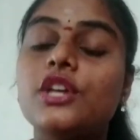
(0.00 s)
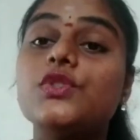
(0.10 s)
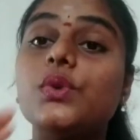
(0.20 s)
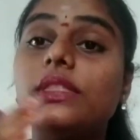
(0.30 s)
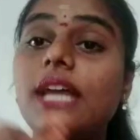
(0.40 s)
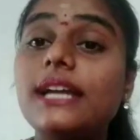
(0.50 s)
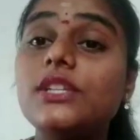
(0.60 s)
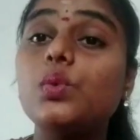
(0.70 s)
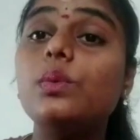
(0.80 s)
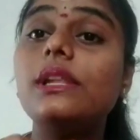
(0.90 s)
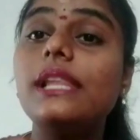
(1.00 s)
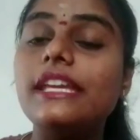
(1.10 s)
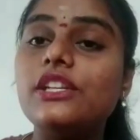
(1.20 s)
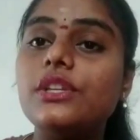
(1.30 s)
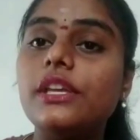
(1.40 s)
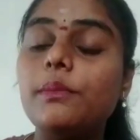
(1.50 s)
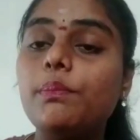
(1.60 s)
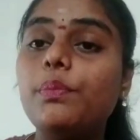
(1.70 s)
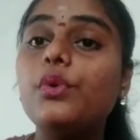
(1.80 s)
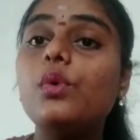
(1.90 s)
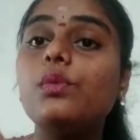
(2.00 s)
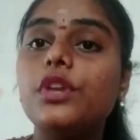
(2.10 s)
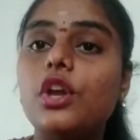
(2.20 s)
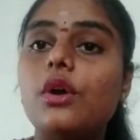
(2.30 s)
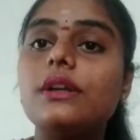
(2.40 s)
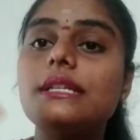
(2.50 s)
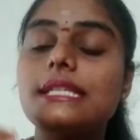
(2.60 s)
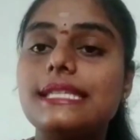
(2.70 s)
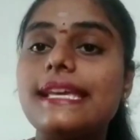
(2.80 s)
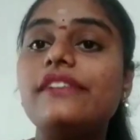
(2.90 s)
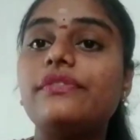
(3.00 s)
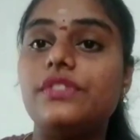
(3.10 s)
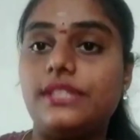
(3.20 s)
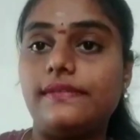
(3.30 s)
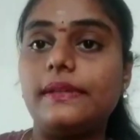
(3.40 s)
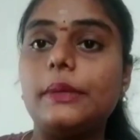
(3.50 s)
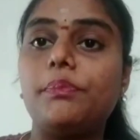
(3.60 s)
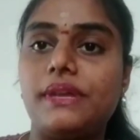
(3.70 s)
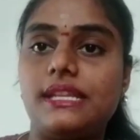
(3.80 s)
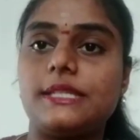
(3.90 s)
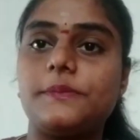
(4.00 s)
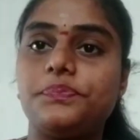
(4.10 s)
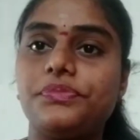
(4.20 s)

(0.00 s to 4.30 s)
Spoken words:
So that will improve your self-development.